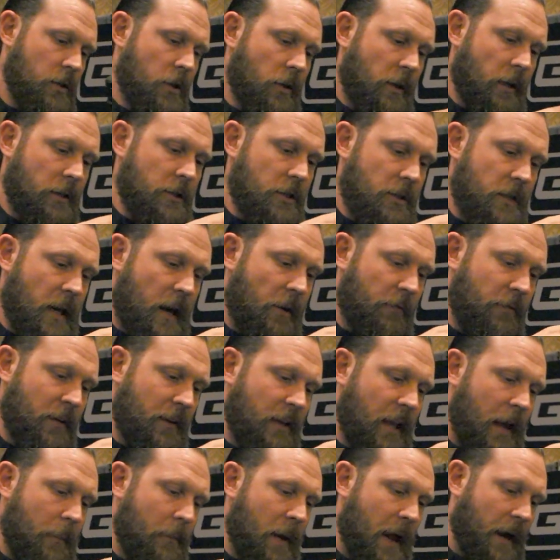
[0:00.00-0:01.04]
you can just
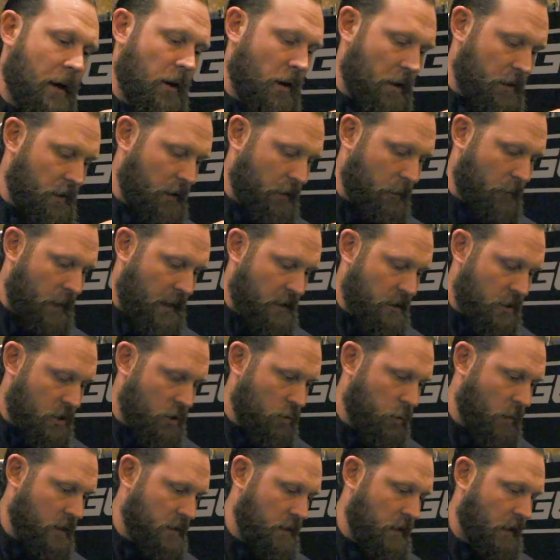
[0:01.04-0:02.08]
outfit that back on there by
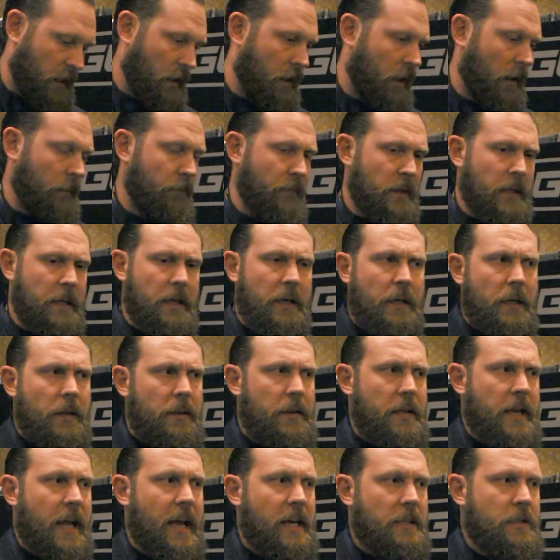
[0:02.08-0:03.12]
just twisting it on.
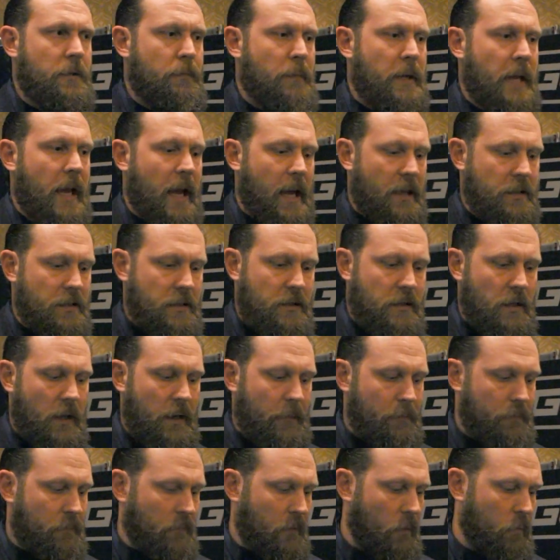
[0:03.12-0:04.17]
The SBS,
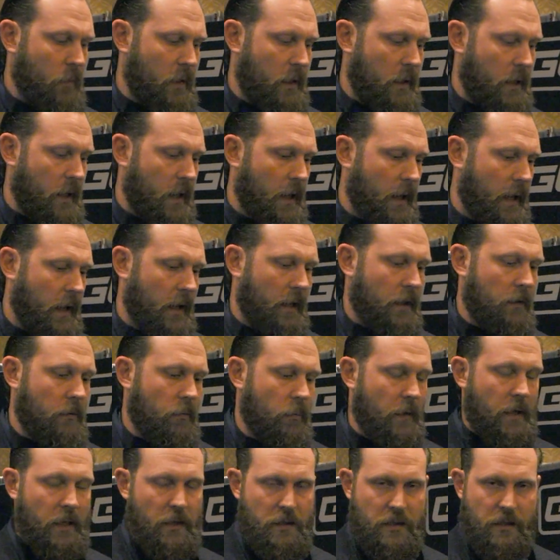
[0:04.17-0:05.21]

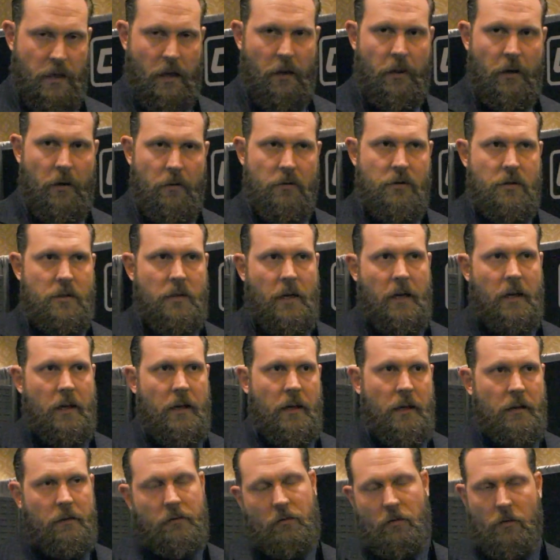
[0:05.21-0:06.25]
we can sell those
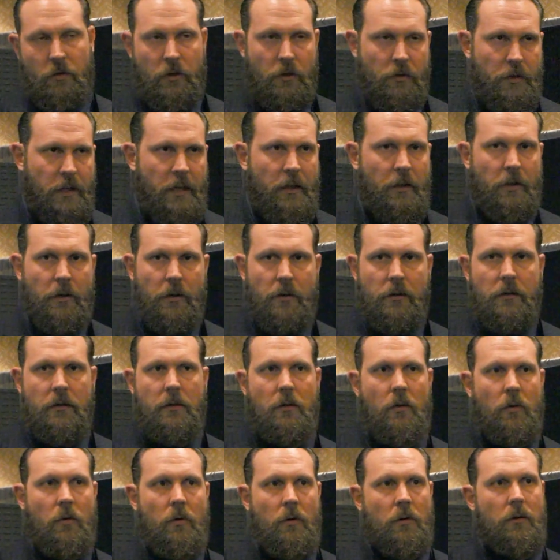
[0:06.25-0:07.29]
through your dealer,
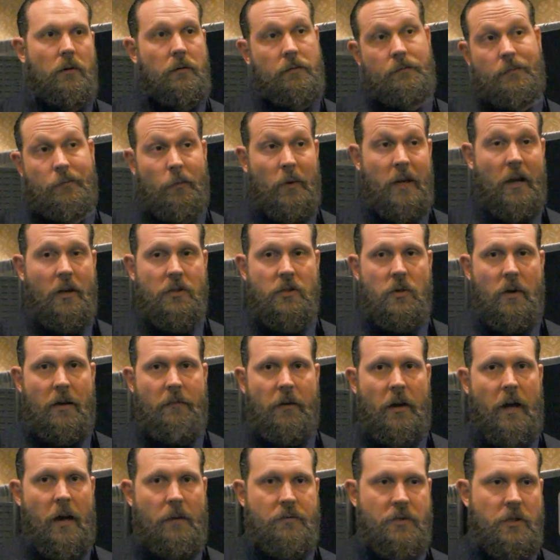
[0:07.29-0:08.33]
or we also
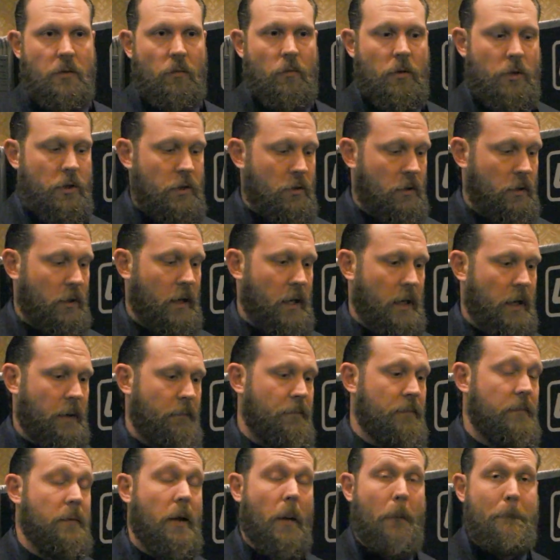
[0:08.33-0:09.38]
have an option where you
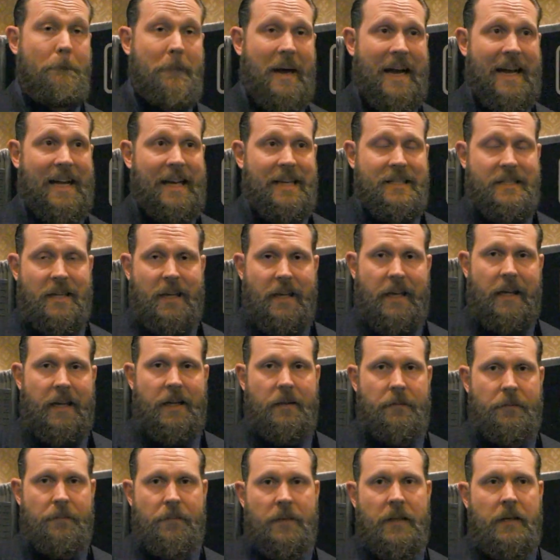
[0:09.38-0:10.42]
can buy it as a
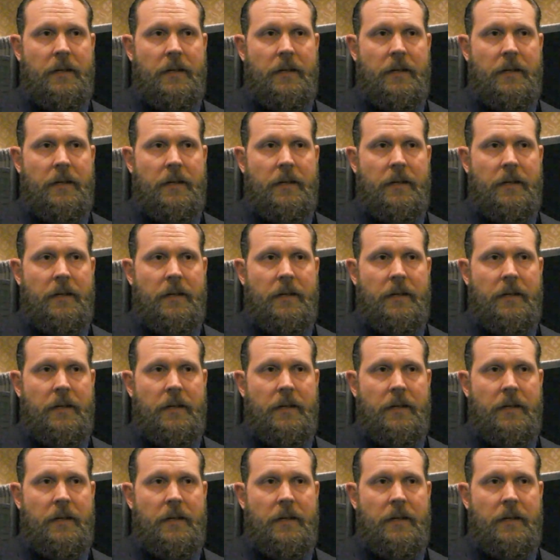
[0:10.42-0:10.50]
kit,